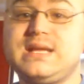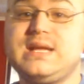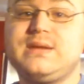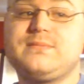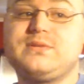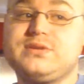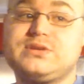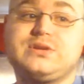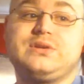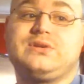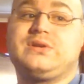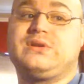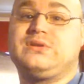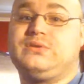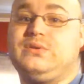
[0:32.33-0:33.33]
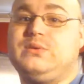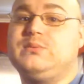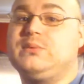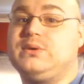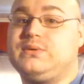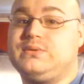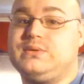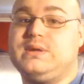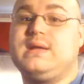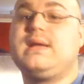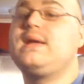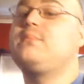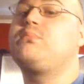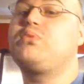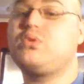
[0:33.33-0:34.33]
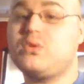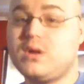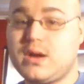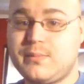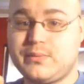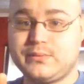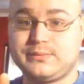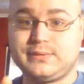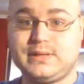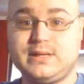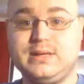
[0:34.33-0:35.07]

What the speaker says: I'm going to show you how to do the bowl properly.